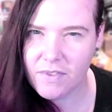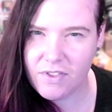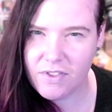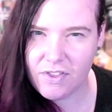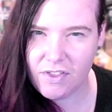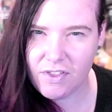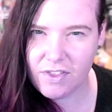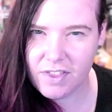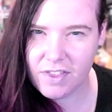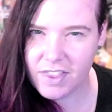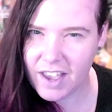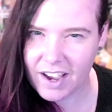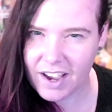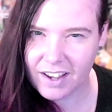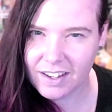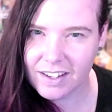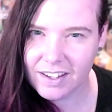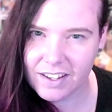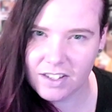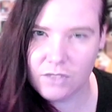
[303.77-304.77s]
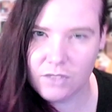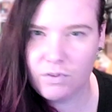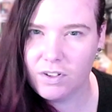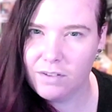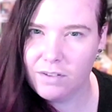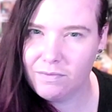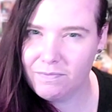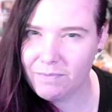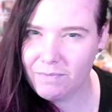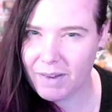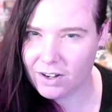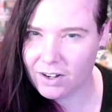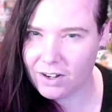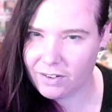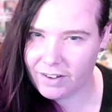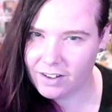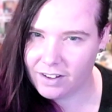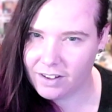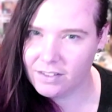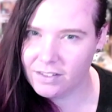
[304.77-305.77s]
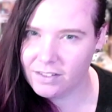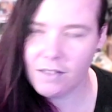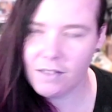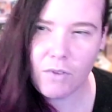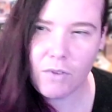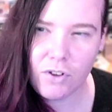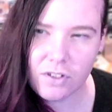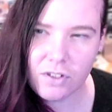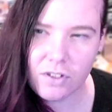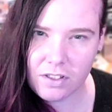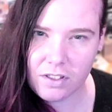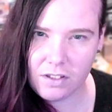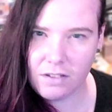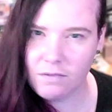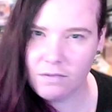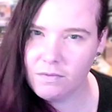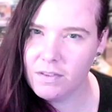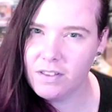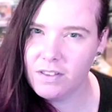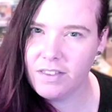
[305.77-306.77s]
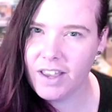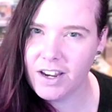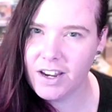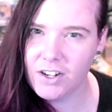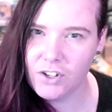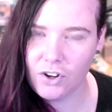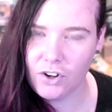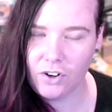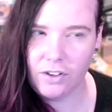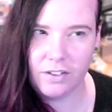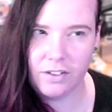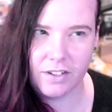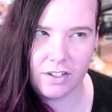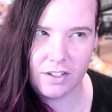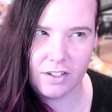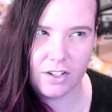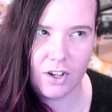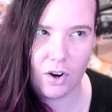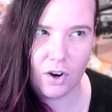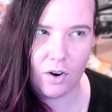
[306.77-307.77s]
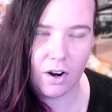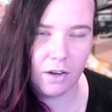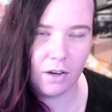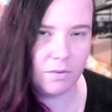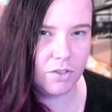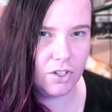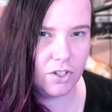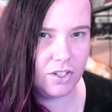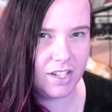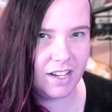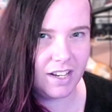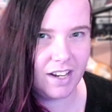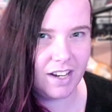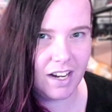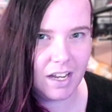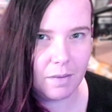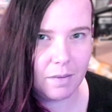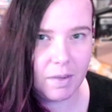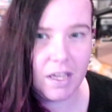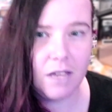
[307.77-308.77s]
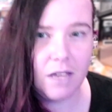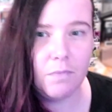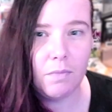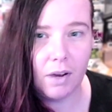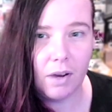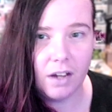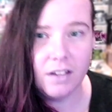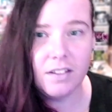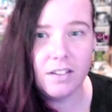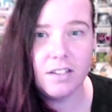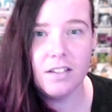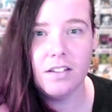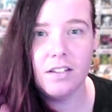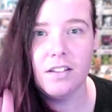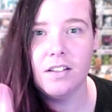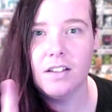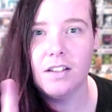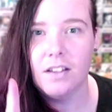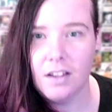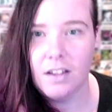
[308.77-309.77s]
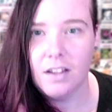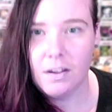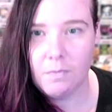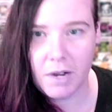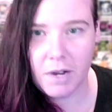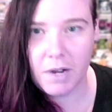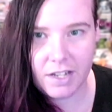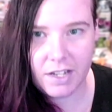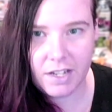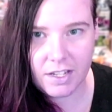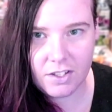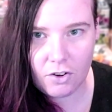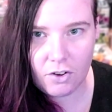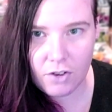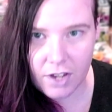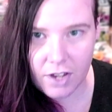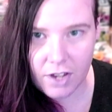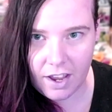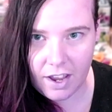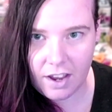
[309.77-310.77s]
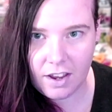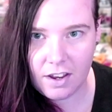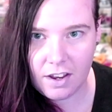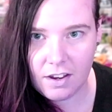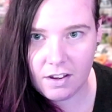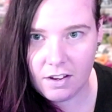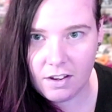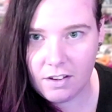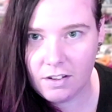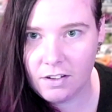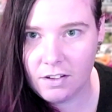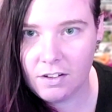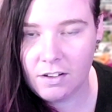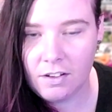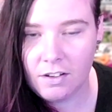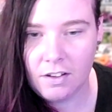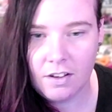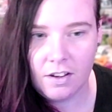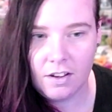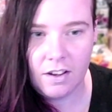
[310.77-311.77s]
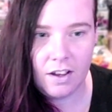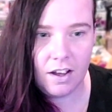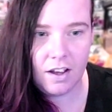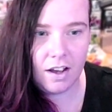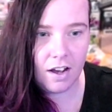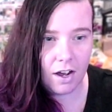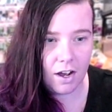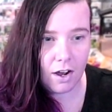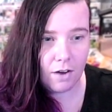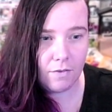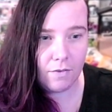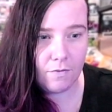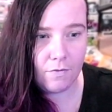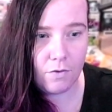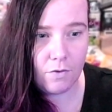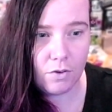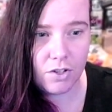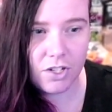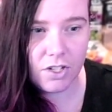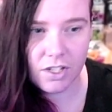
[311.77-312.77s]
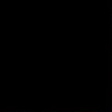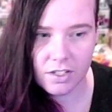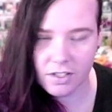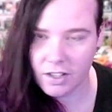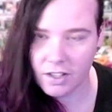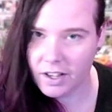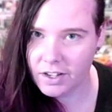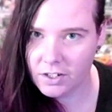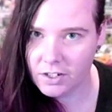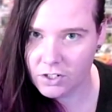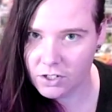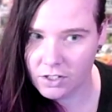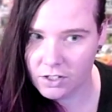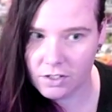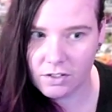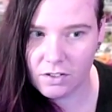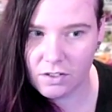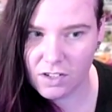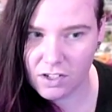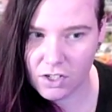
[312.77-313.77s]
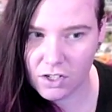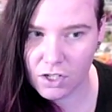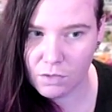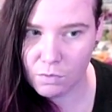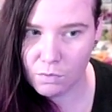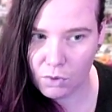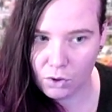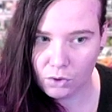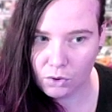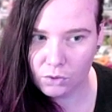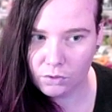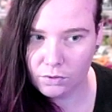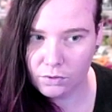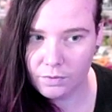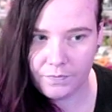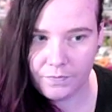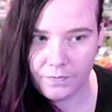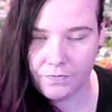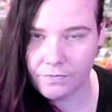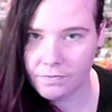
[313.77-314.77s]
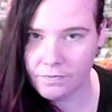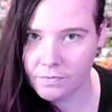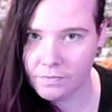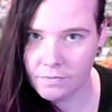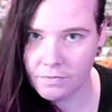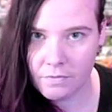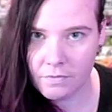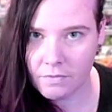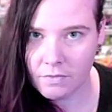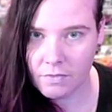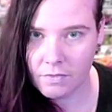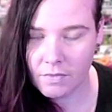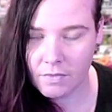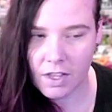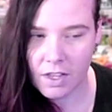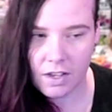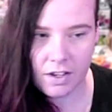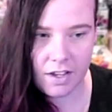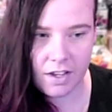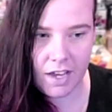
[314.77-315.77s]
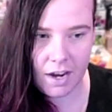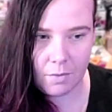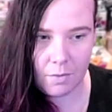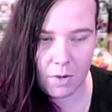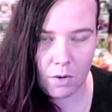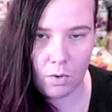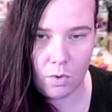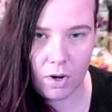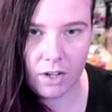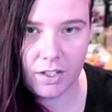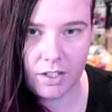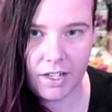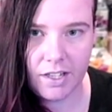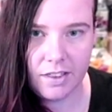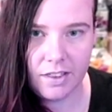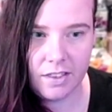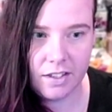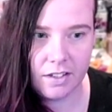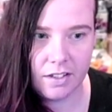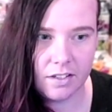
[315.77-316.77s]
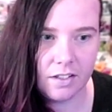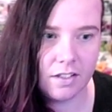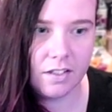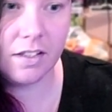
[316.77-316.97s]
that gets rid of background, and most of them, they don't go up to 1080p, but it's okay for just small camera work like this,